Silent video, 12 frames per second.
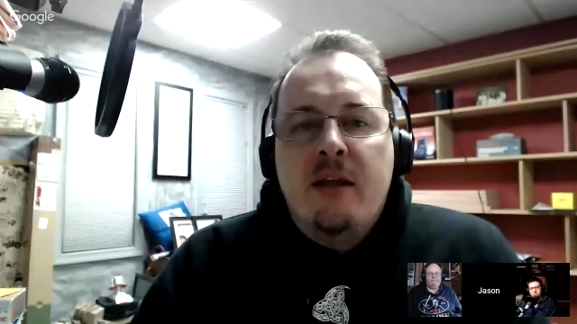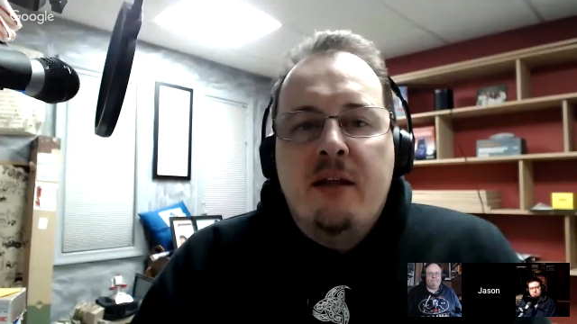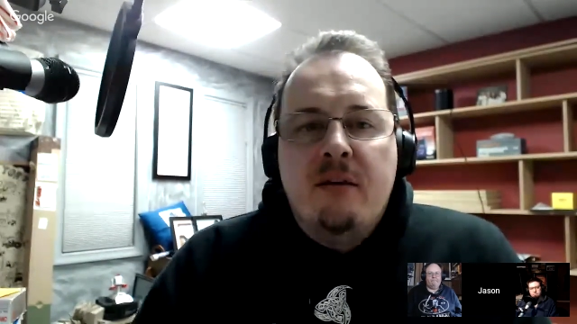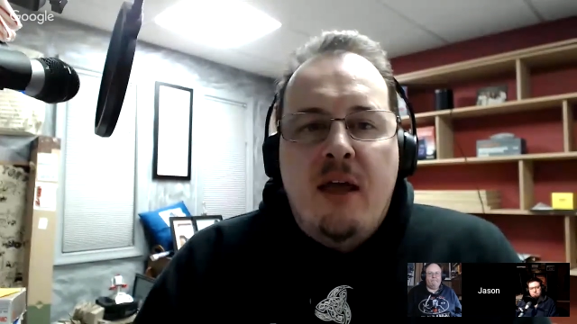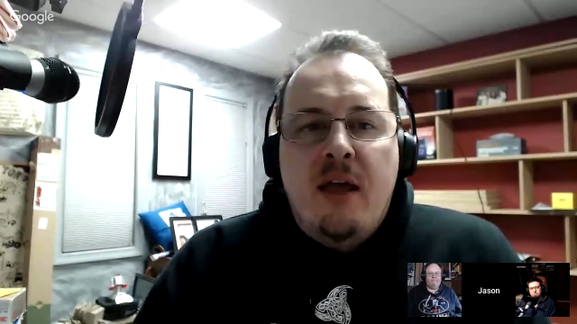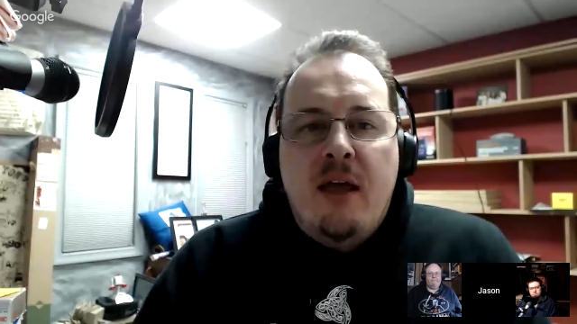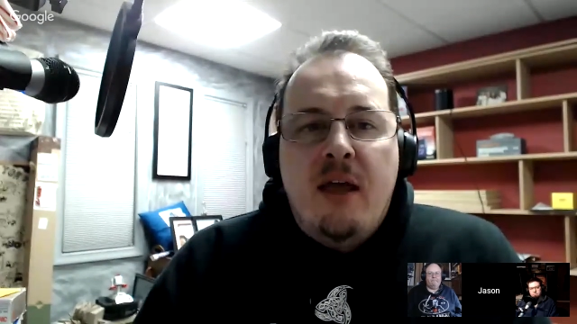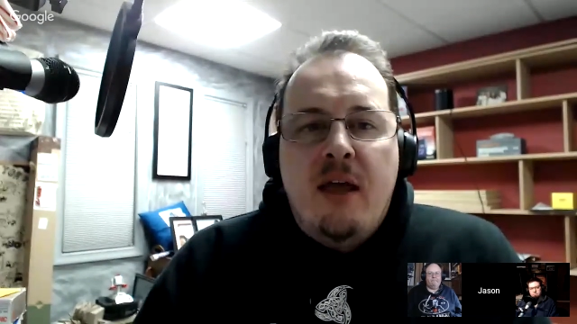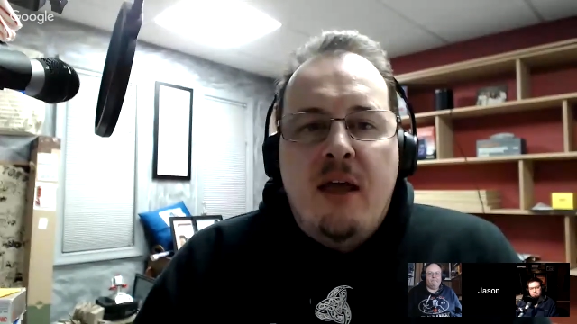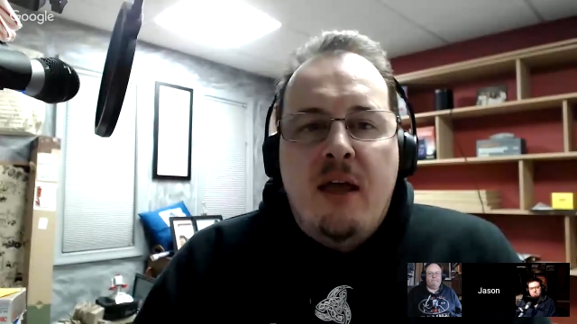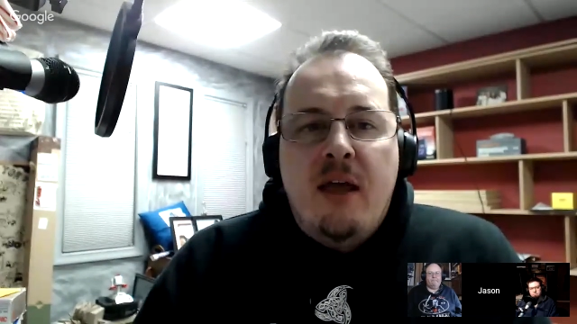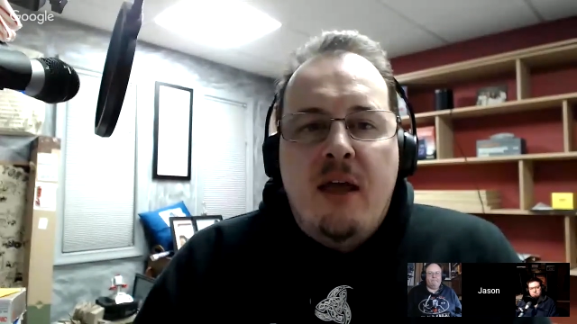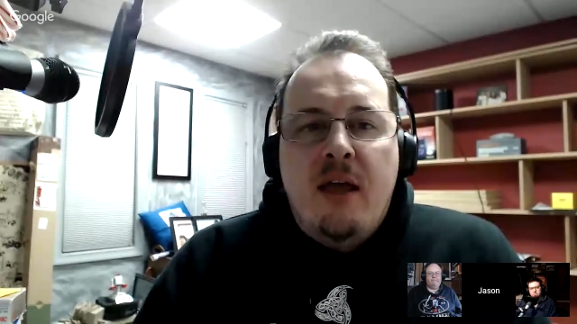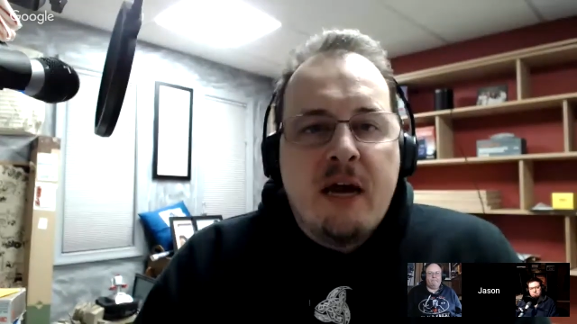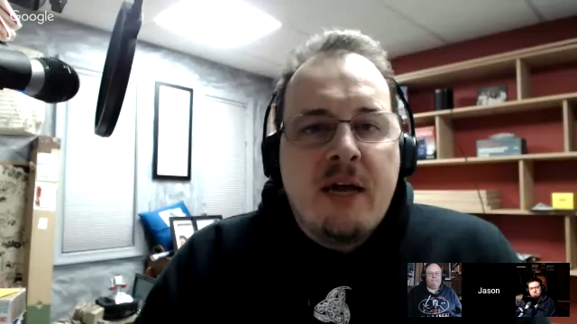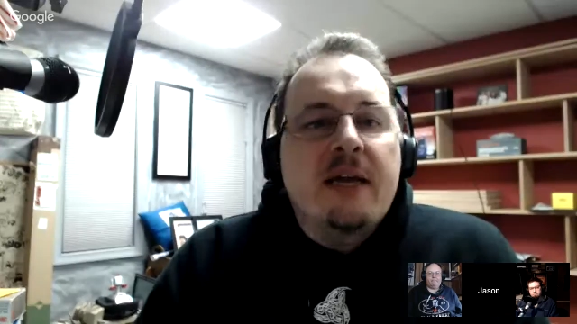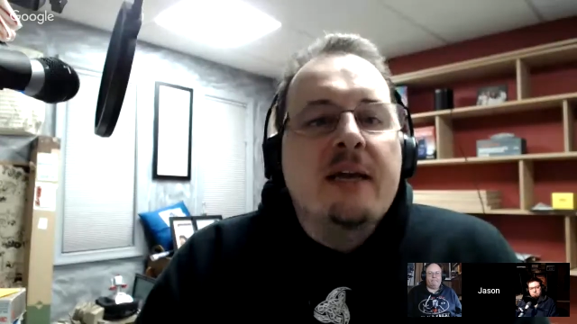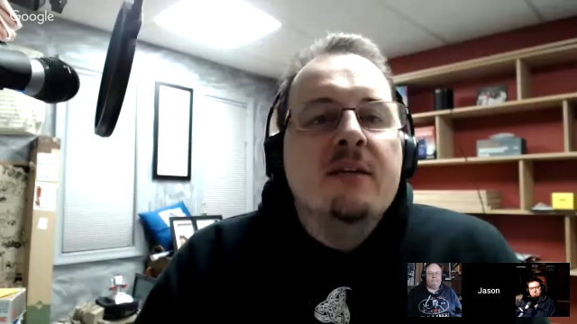and what Derbycon
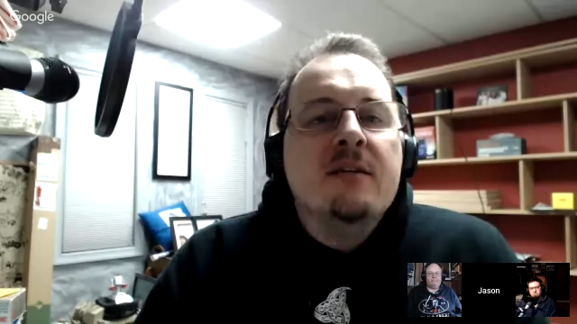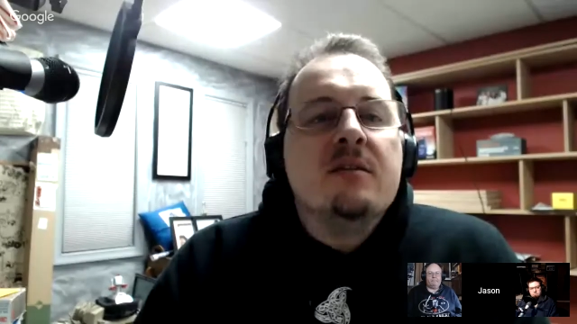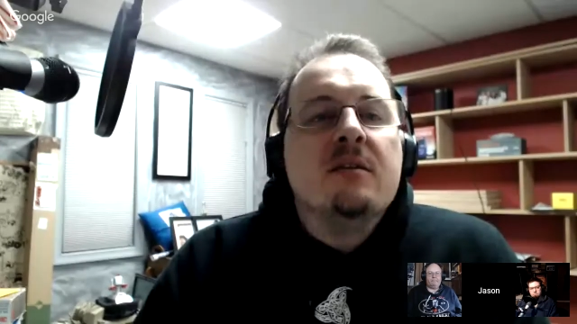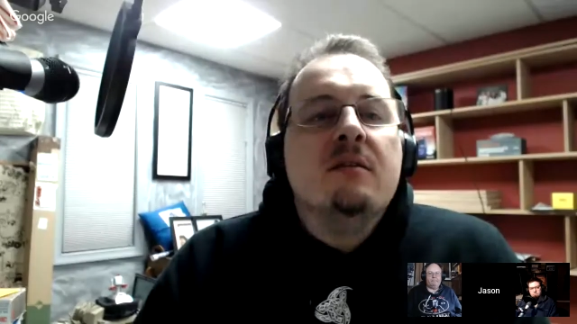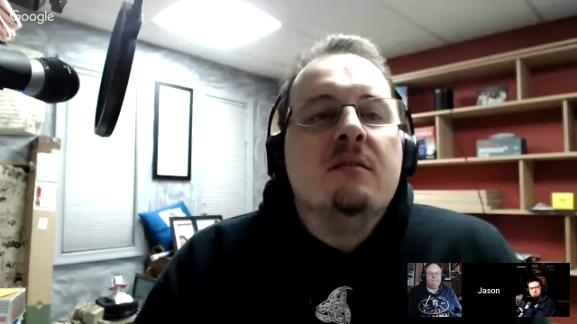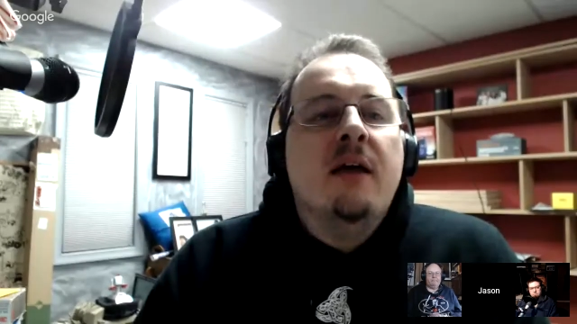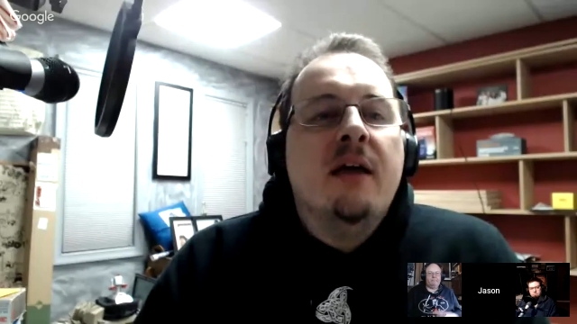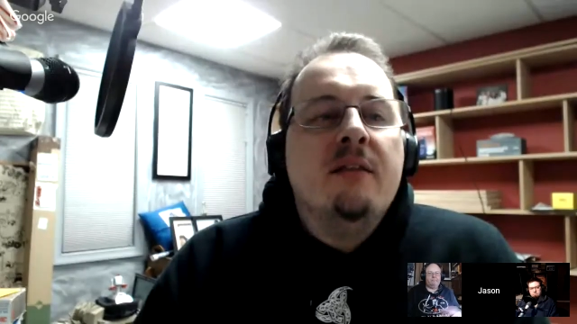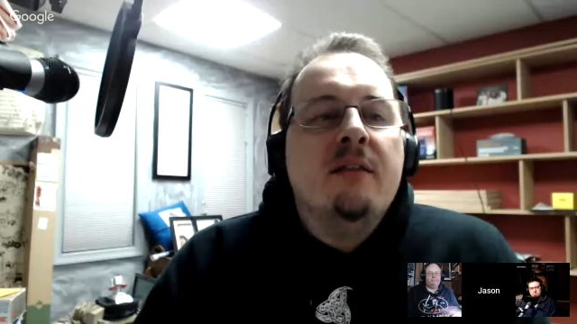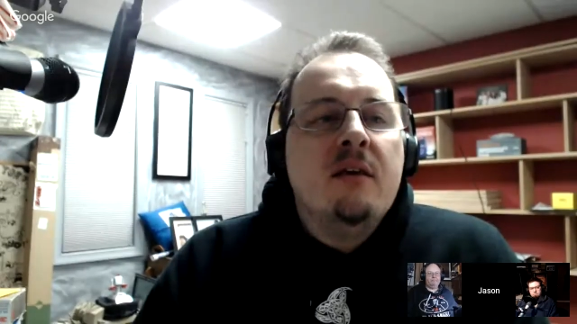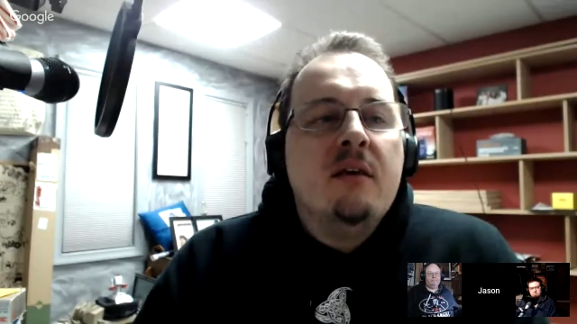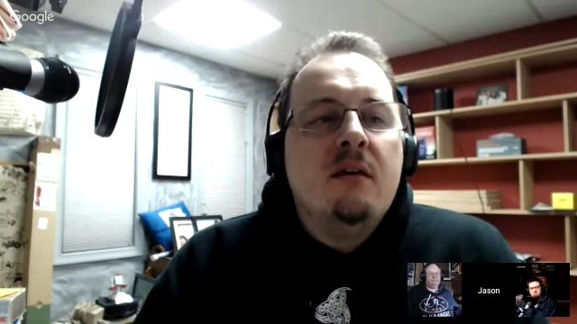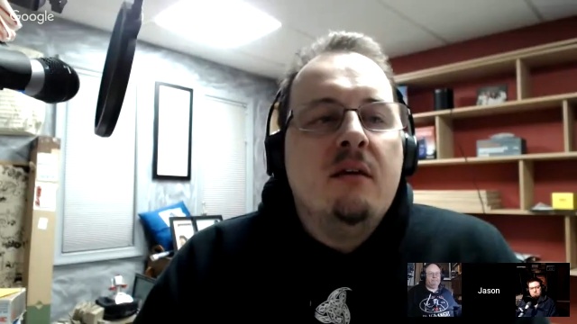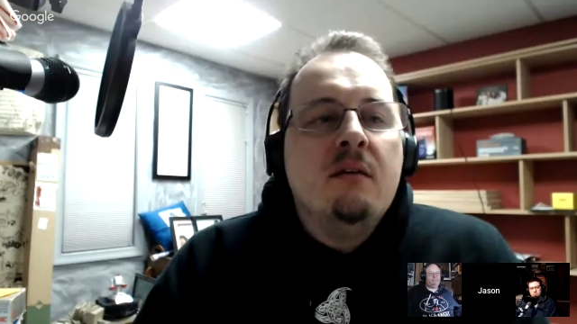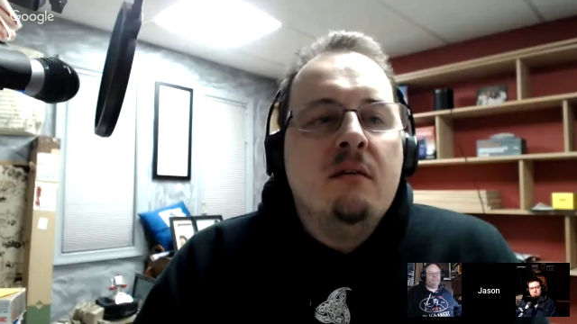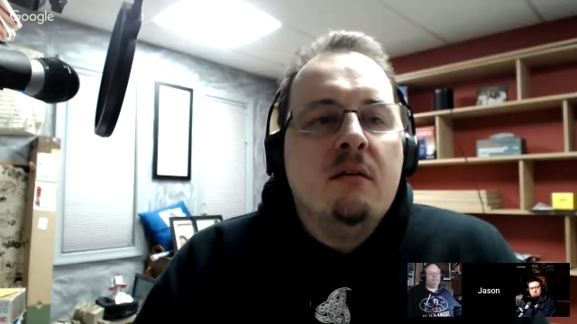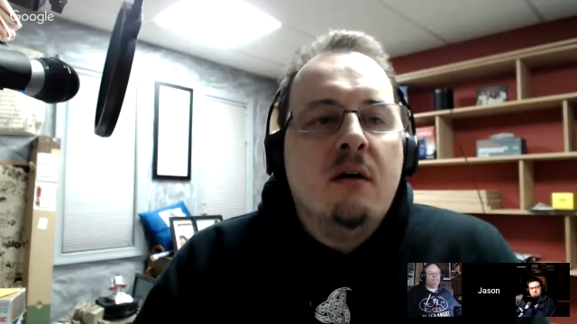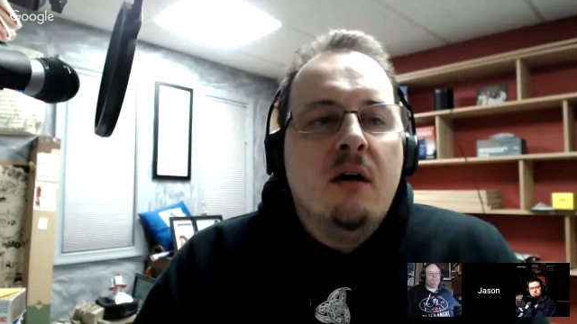is and the
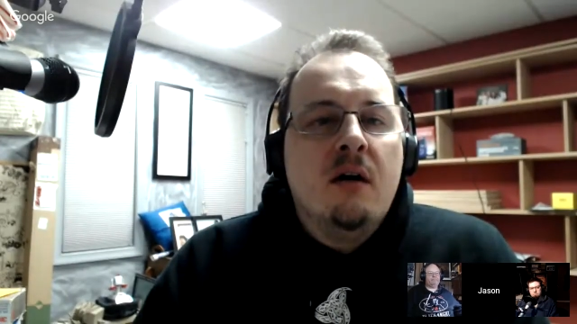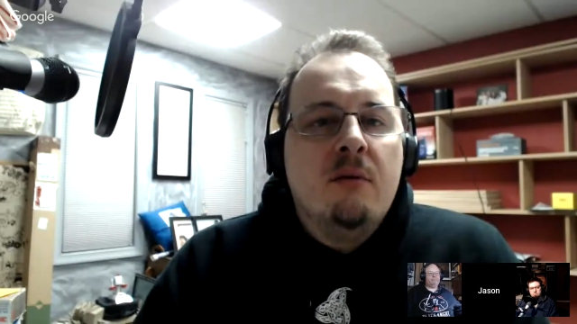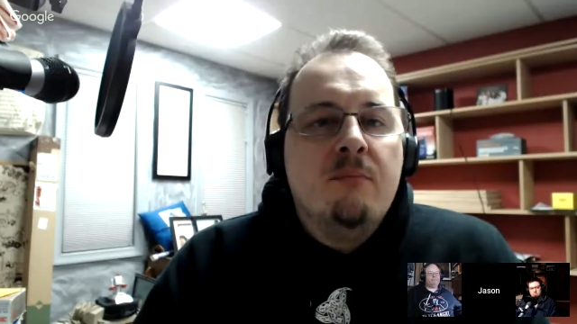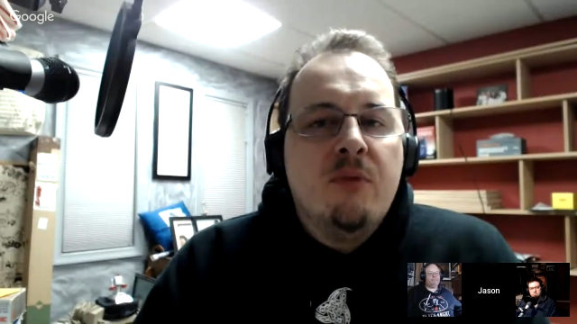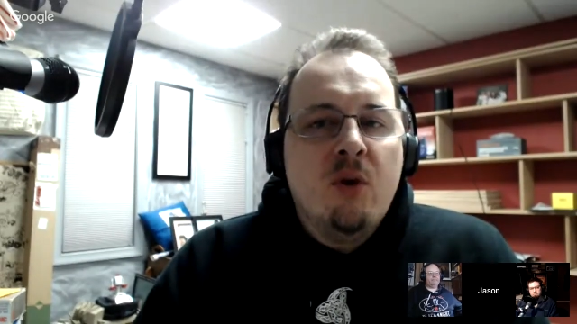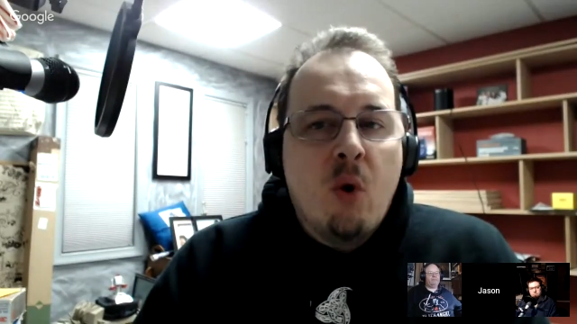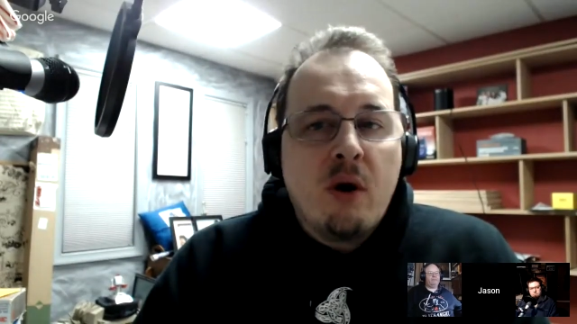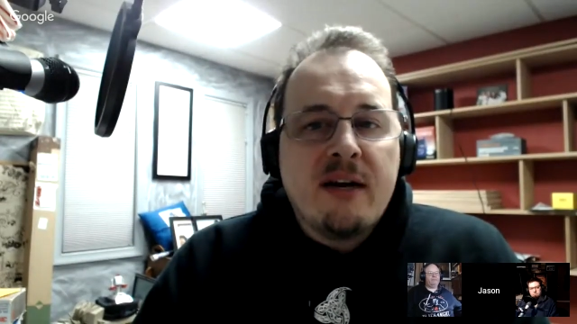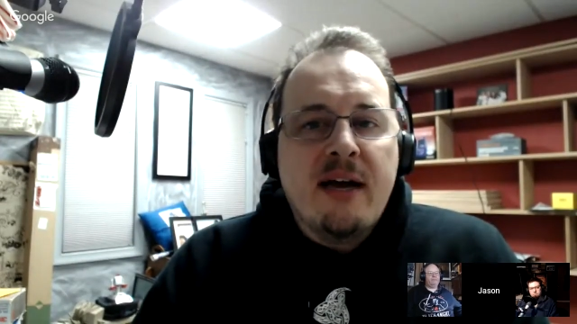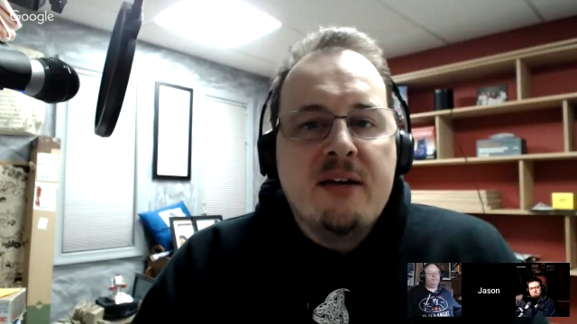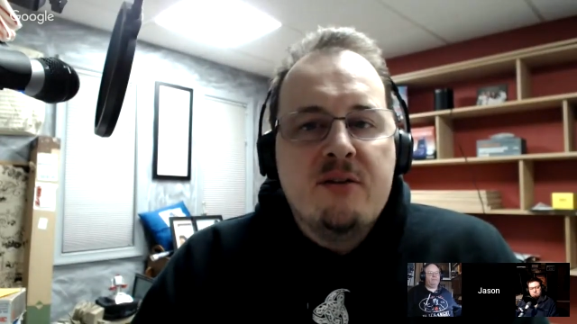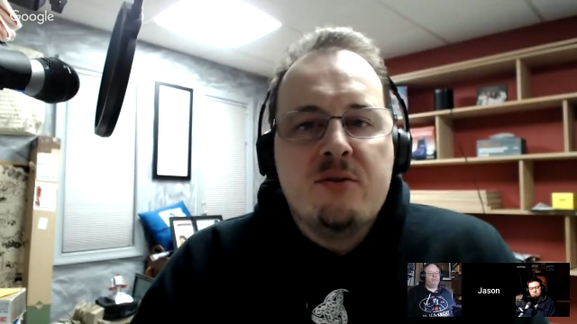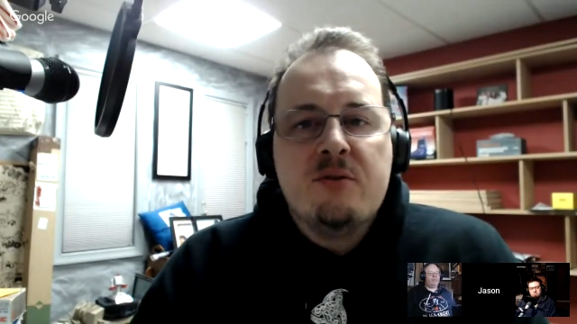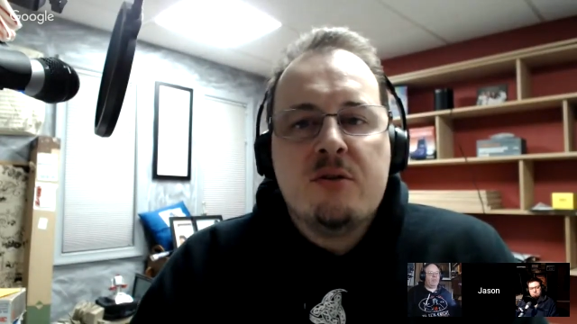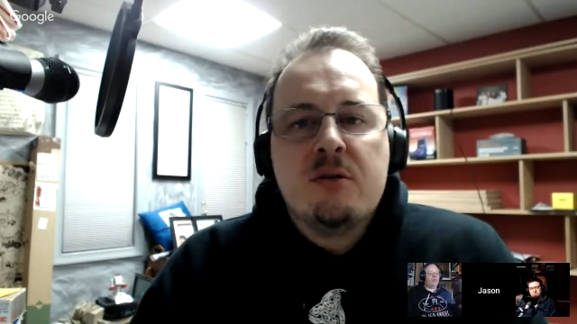organizers.